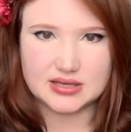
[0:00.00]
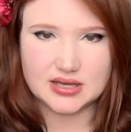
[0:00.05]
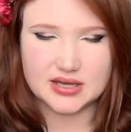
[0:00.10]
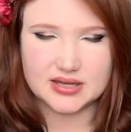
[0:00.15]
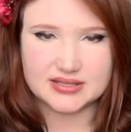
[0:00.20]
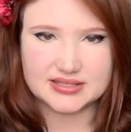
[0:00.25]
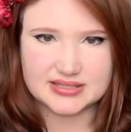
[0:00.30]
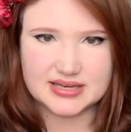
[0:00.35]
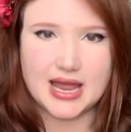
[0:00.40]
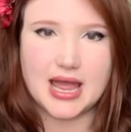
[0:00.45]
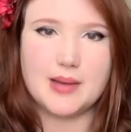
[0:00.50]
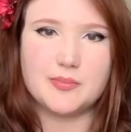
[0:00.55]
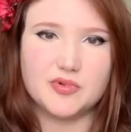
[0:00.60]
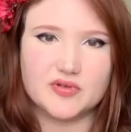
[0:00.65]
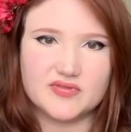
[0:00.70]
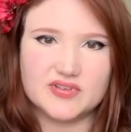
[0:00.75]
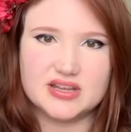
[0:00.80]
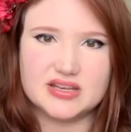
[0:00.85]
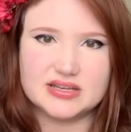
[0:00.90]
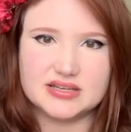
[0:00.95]
Snap or
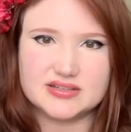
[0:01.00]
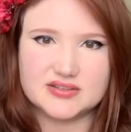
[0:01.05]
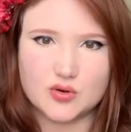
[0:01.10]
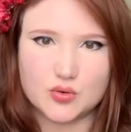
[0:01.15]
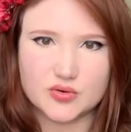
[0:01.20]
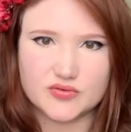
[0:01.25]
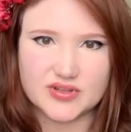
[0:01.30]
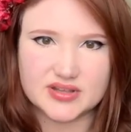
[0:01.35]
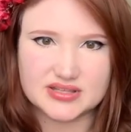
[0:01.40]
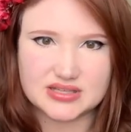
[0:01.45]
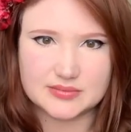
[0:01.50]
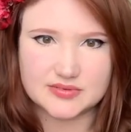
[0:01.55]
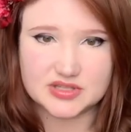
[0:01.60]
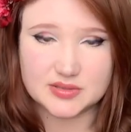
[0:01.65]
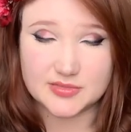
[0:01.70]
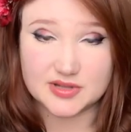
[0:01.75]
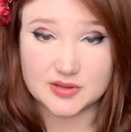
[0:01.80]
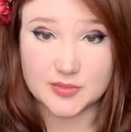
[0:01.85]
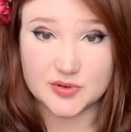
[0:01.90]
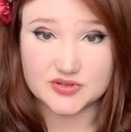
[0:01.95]
via Discord. That seems to
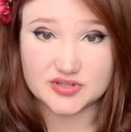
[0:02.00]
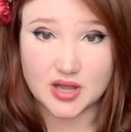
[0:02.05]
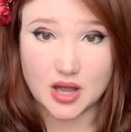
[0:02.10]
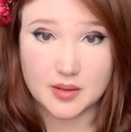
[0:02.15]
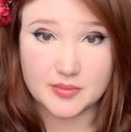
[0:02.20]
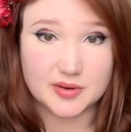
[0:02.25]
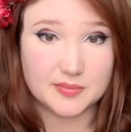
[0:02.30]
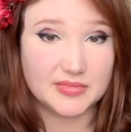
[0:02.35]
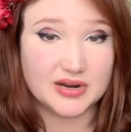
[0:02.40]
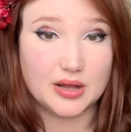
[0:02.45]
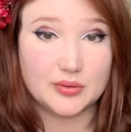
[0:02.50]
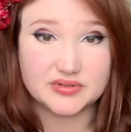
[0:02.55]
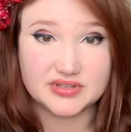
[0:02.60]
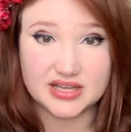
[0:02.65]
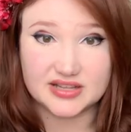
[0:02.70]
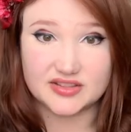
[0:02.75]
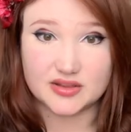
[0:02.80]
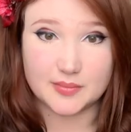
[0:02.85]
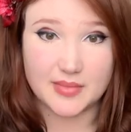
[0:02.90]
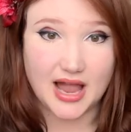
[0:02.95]
be the most common, but I will
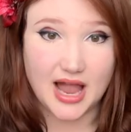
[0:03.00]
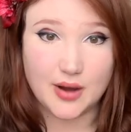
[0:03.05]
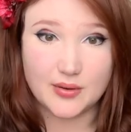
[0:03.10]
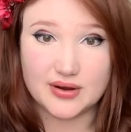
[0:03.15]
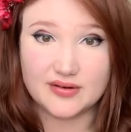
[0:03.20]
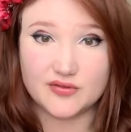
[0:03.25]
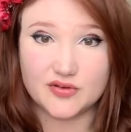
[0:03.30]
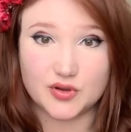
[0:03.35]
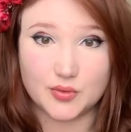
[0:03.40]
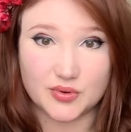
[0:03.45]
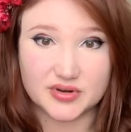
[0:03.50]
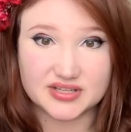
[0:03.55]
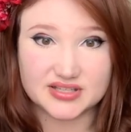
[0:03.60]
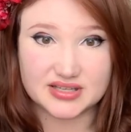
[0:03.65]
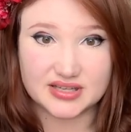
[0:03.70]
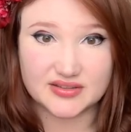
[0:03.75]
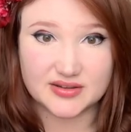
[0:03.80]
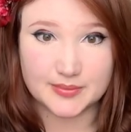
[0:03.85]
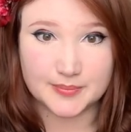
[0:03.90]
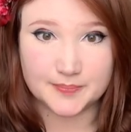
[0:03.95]
take them however you want to
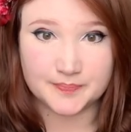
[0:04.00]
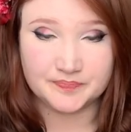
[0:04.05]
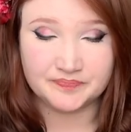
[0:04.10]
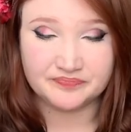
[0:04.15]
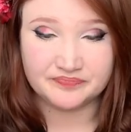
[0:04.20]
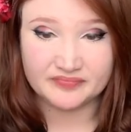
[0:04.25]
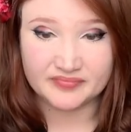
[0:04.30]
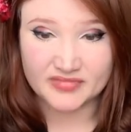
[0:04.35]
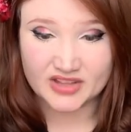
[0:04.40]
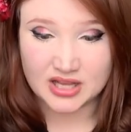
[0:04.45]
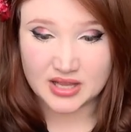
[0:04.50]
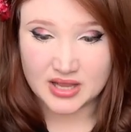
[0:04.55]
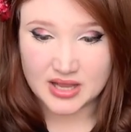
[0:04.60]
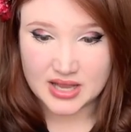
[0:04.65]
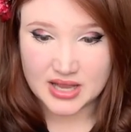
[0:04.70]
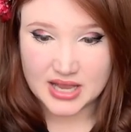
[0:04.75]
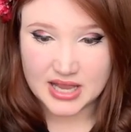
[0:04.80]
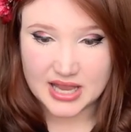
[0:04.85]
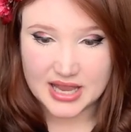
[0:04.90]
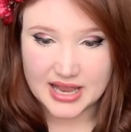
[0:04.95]
send them.
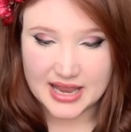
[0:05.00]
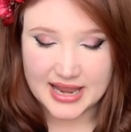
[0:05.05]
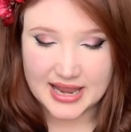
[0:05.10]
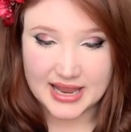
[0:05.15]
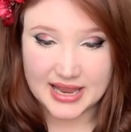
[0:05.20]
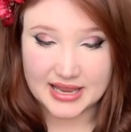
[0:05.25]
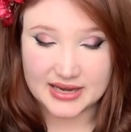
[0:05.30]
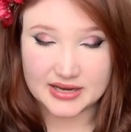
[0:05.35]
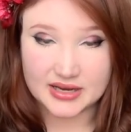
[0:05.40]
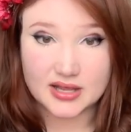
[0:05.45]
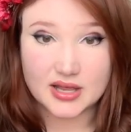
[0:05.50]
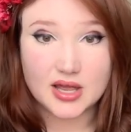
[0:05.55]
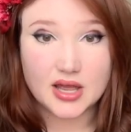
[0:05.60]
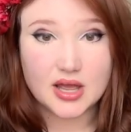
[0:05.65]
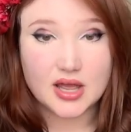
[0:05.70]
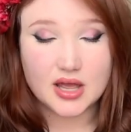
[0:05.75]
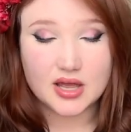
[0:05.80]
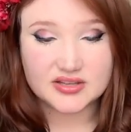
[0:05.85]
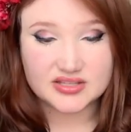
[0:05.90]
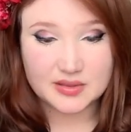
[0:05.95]
And
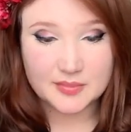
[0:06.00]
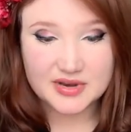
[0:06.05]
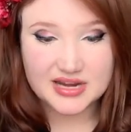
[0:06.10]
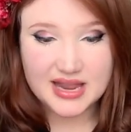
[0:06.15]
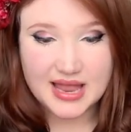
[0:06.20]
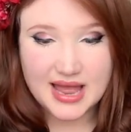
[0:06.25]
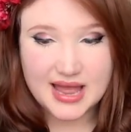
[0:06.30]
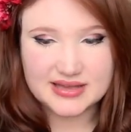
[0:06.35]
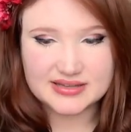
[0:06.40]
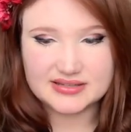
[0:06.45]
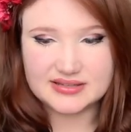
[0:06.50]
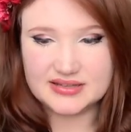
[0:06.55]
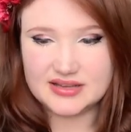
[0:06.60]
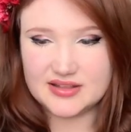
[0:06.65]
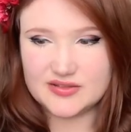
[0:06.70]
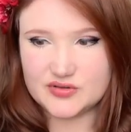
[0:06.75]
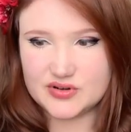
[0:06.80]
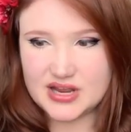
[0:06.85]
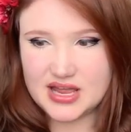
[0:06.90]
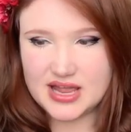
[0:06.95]
somebody asked the
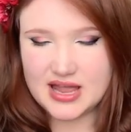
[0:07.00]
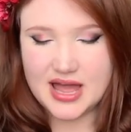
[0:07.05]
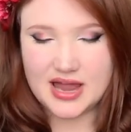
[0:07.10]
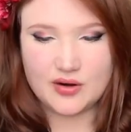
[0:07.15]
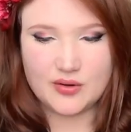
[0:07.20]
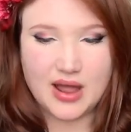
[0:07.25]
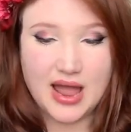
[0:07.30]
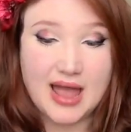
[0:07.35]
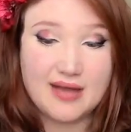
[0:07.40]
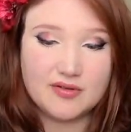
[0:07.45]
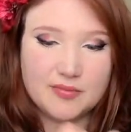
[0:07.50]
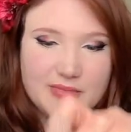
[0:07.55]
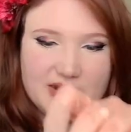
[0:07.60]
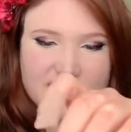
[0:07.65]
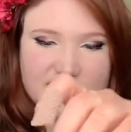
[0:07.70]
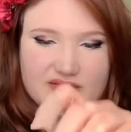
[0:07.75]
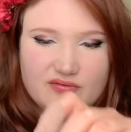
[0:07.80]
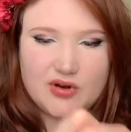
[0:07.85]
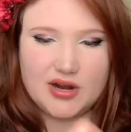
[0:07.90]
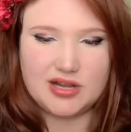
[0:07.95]
other day, I don't have a
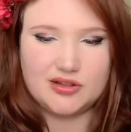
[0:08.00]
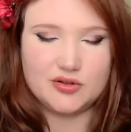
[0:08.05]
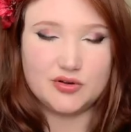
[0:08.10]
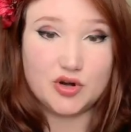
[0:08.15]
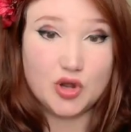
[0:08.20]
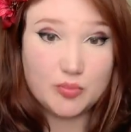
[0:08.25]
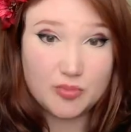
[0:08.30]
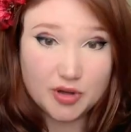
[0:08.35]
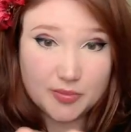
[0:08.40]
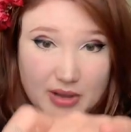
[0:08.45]
piece of regular notebook